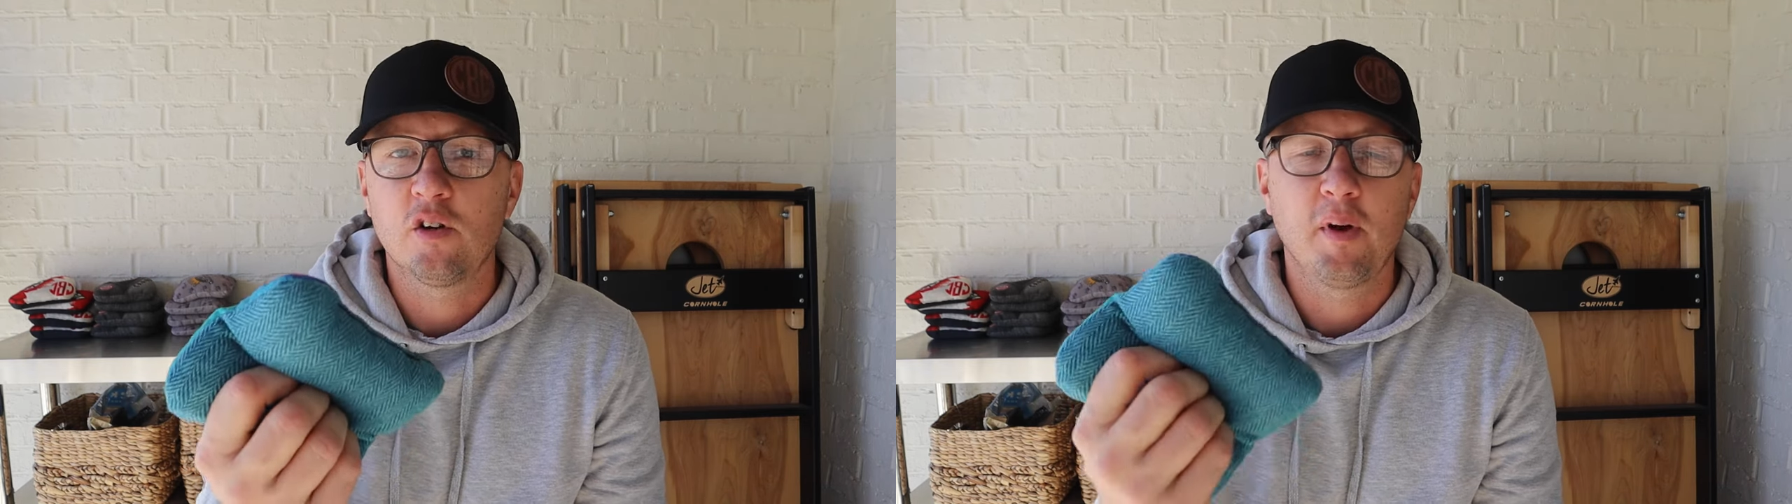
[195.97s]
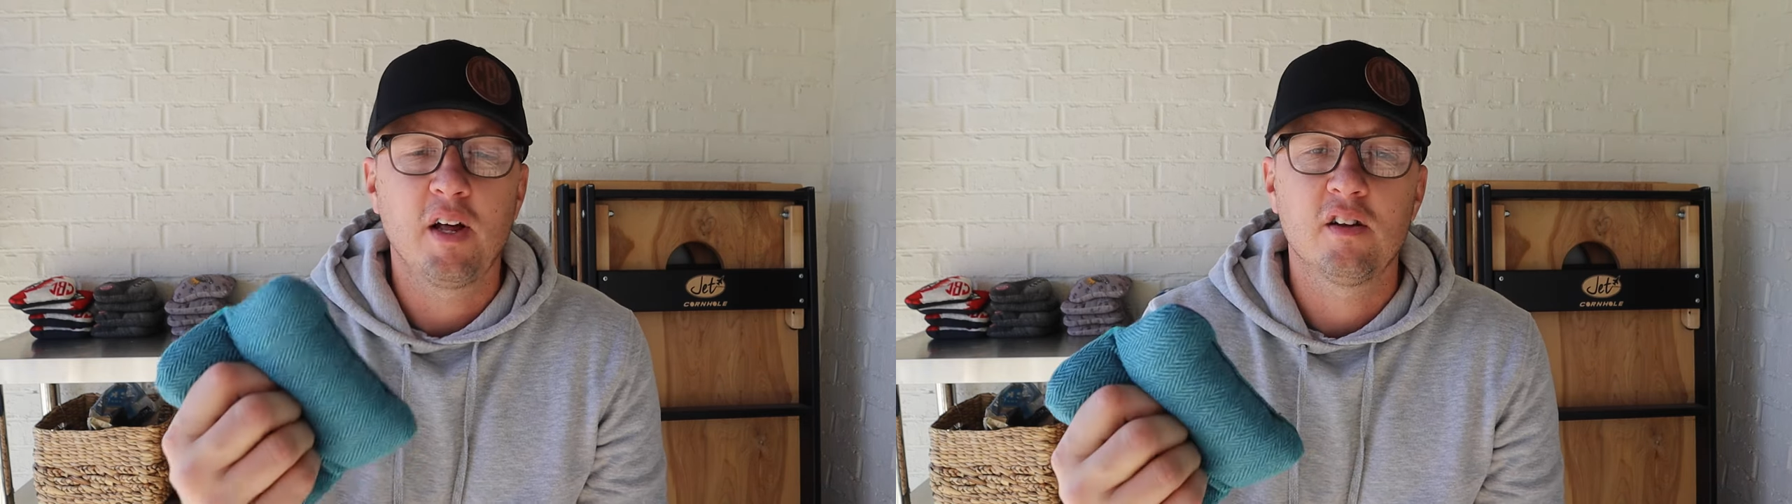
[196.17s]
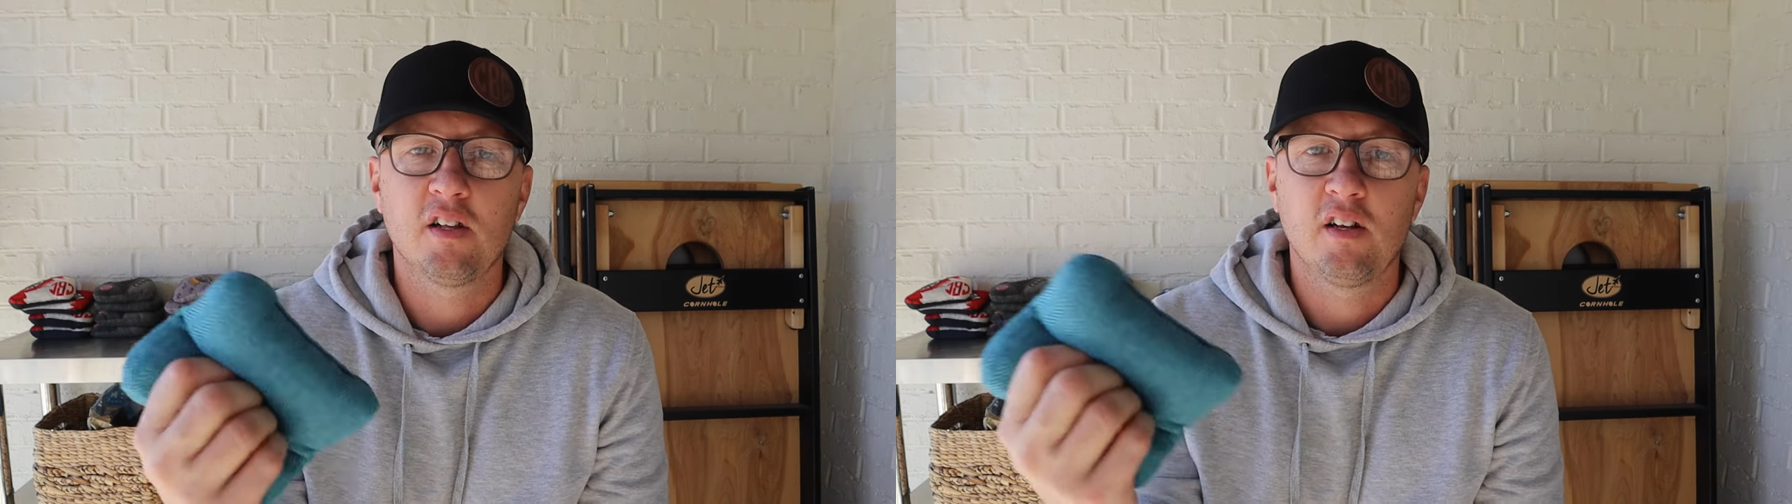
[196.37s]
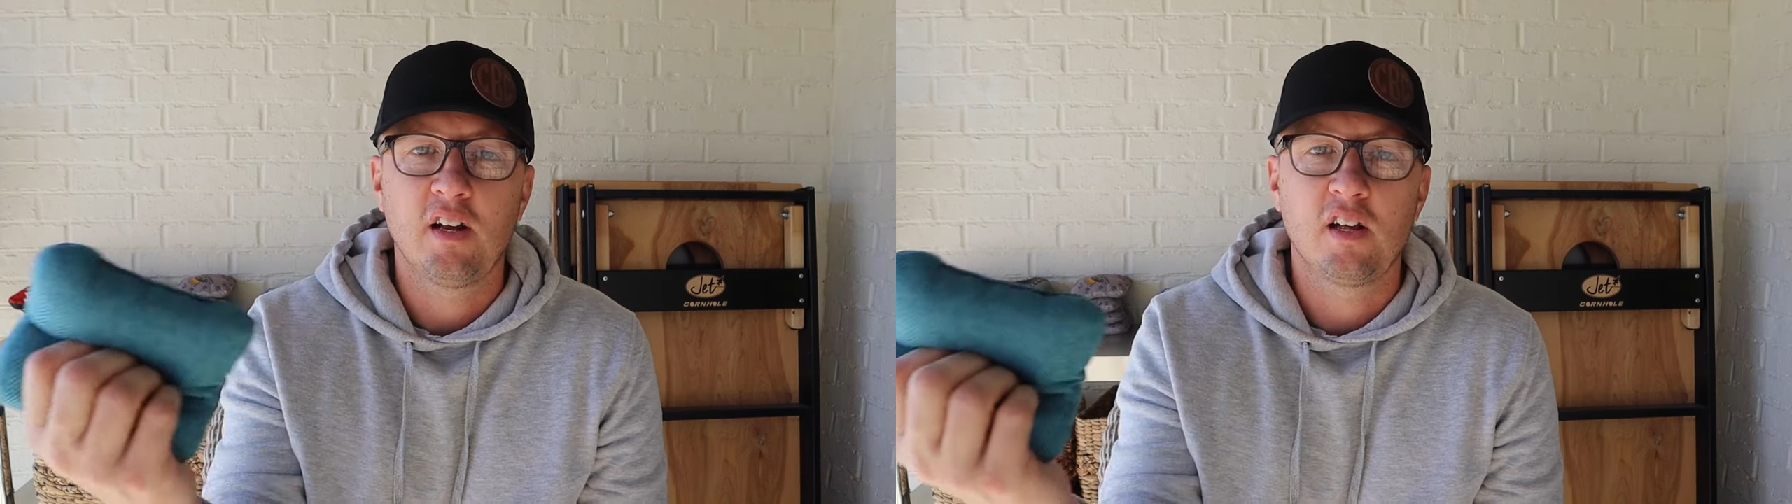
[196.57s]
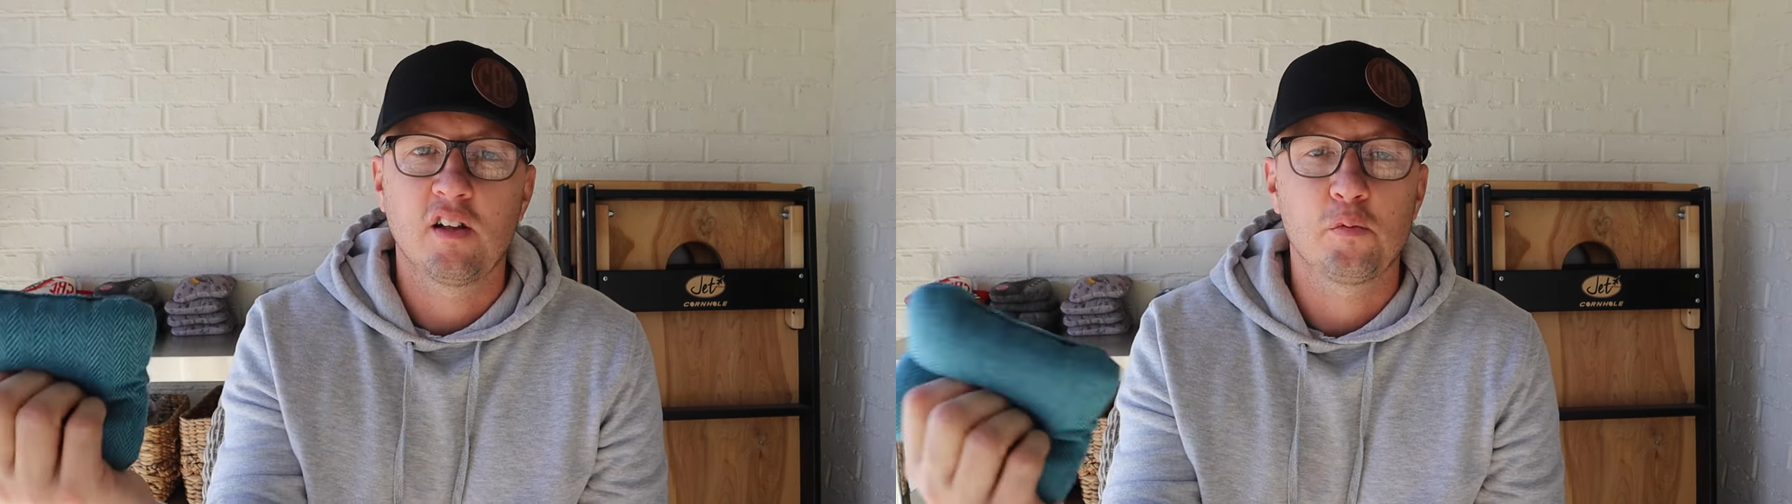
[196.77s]
or better than
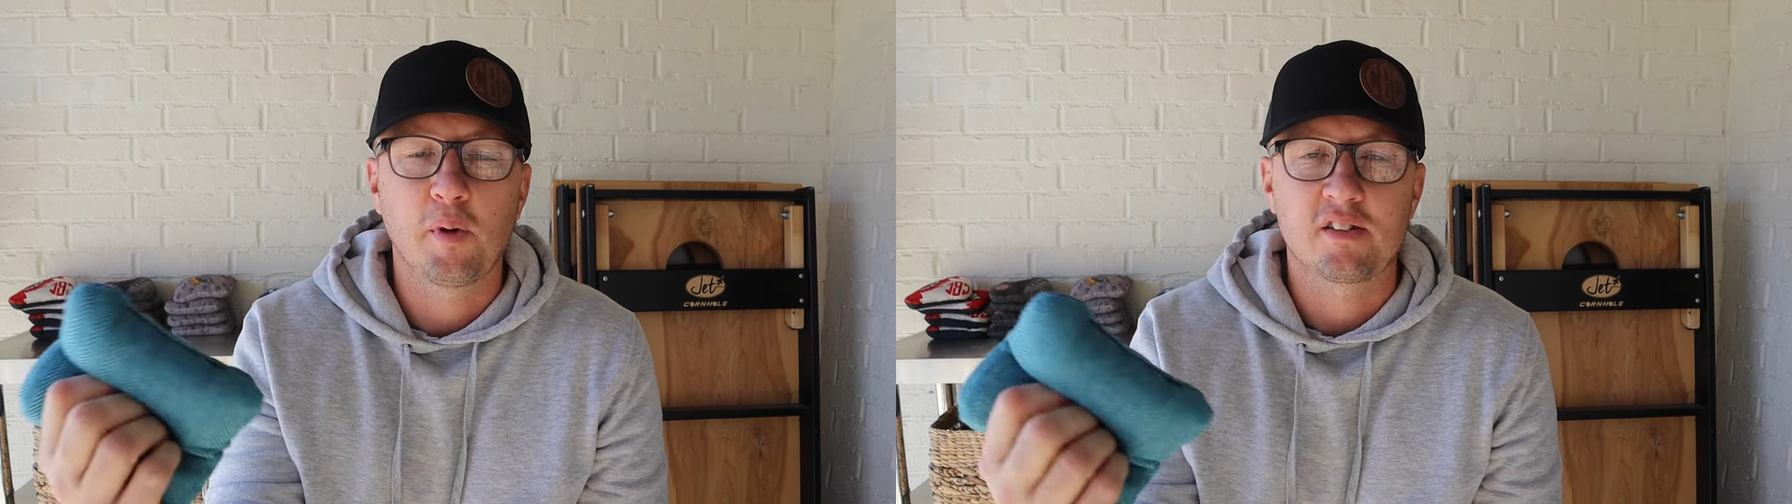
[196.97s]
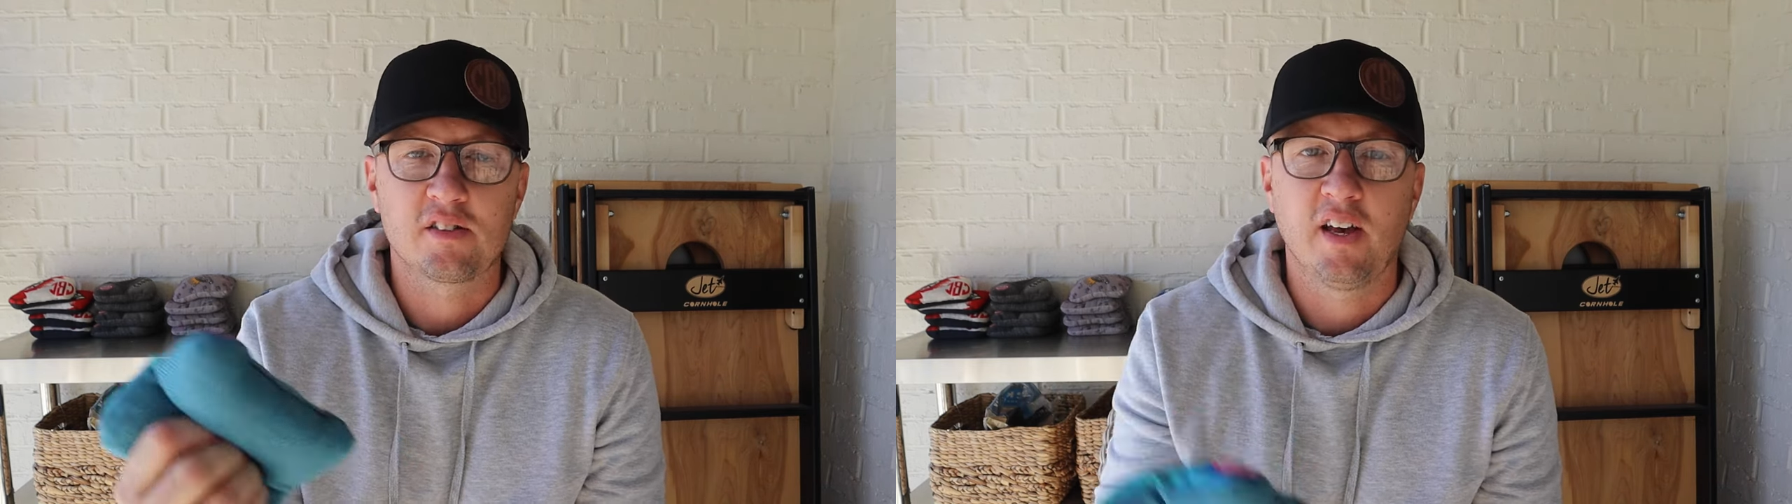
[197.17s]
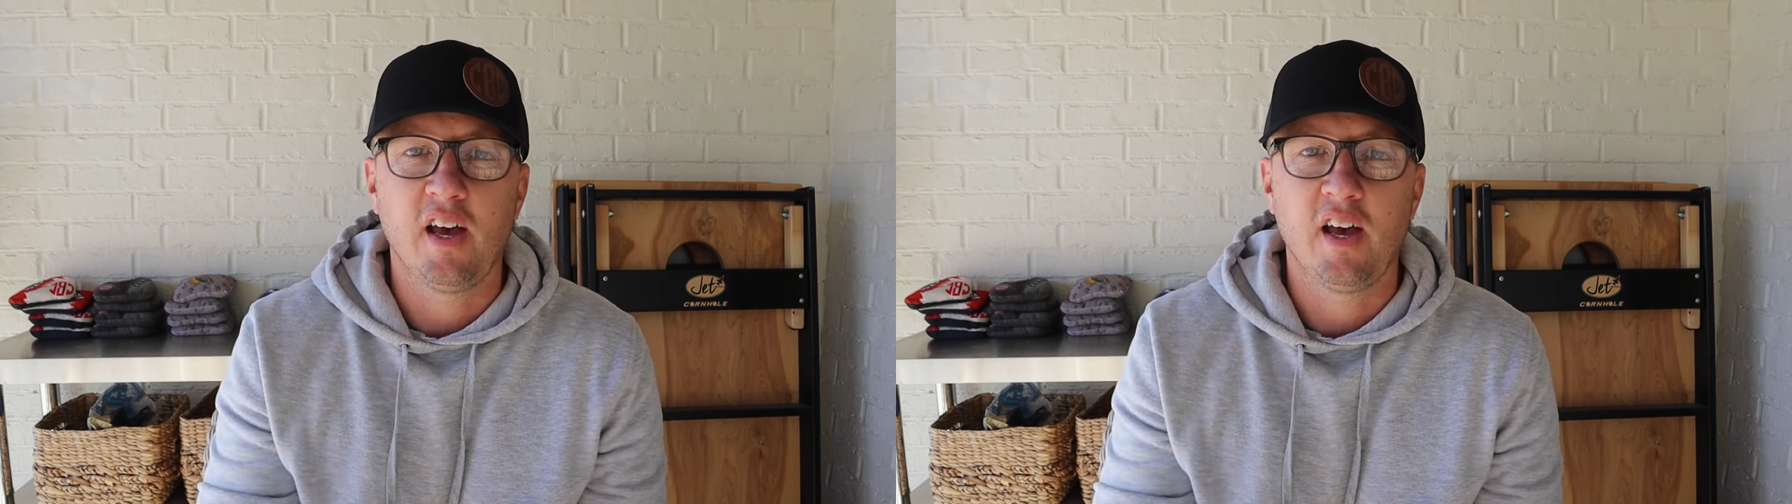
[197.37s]
any other bags I